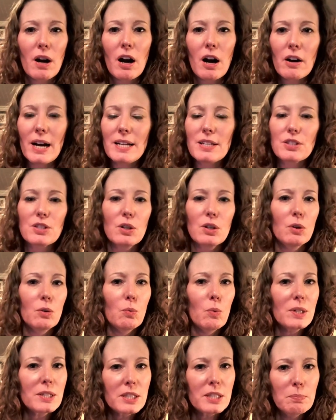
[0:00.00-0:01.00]
all right, so
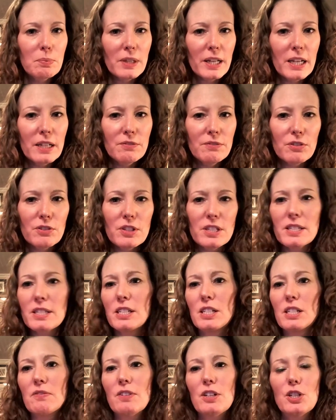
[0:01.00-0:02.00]
what's the plan for this
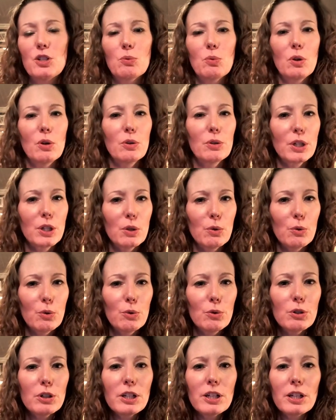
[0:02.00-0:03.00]
individual?
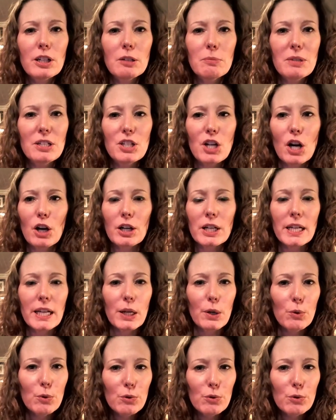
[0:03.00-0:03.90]
Who are you going to be targeting?